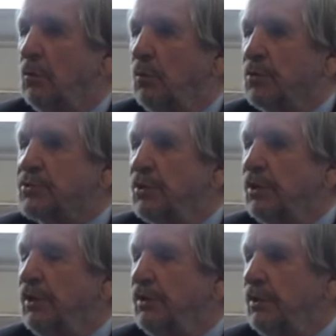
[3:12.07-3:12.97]
Well,
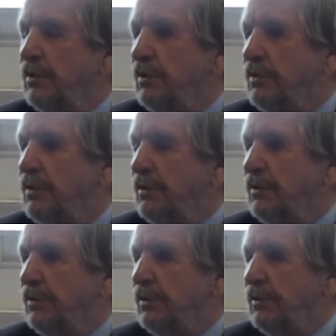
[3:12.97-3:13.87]
certainly
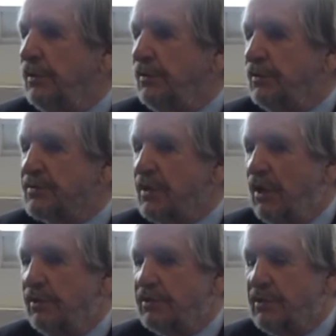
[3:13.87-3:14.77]
in the
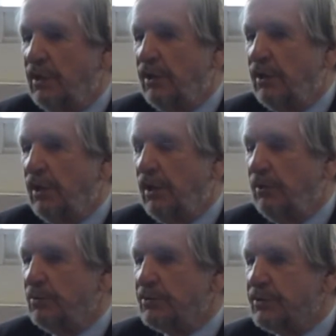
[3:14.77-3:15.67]
science side, I
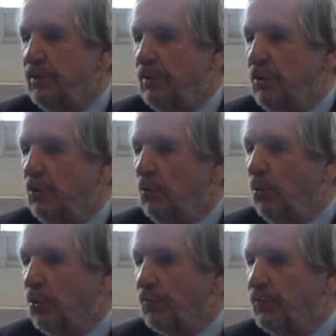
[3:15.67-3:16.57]

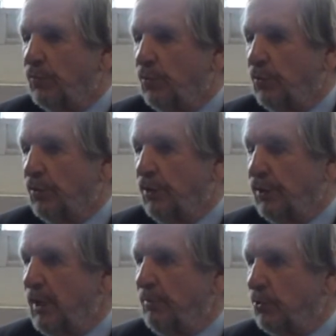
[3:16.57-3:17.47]
worked for a
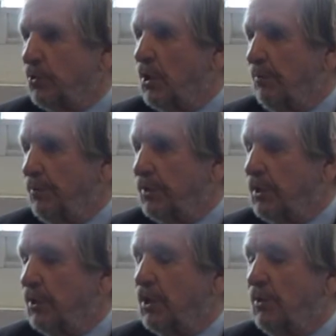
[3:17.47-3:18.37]
chemical company. The
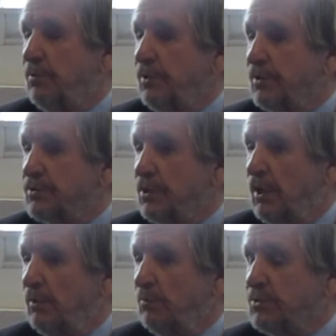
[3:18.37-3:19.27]
kind of company at the
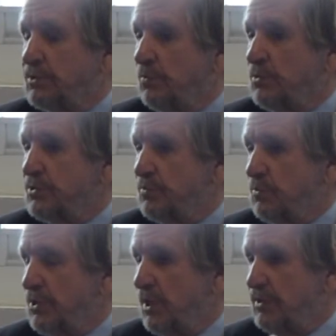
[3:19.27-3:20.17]
time was
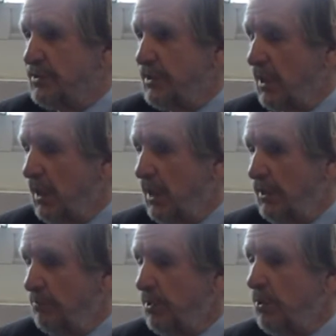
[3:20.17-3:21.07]

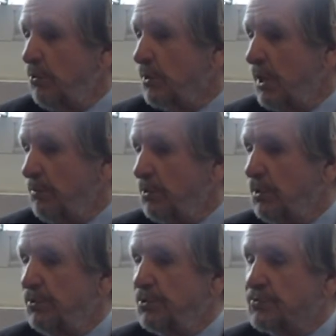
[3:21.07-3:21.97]
ICI, Imperial
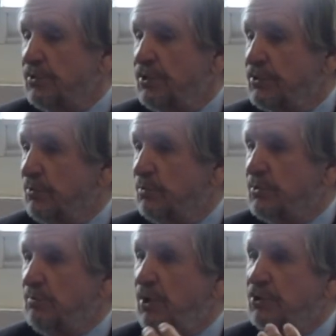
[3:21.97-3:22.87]
Chemical Industries. It was
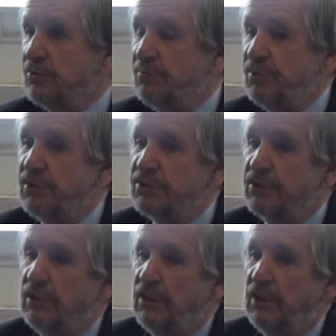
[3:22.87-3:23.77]
a major British
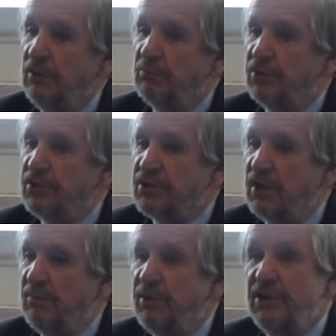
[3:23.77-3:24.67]

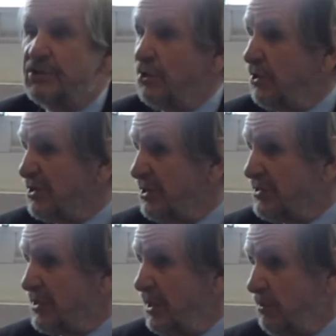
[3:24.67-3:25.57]
company. Does not
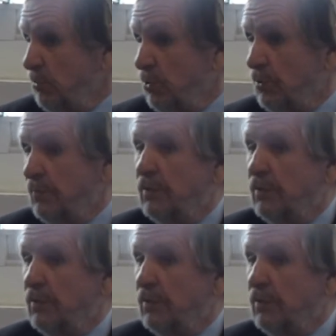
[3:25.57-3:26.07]
exist anymore.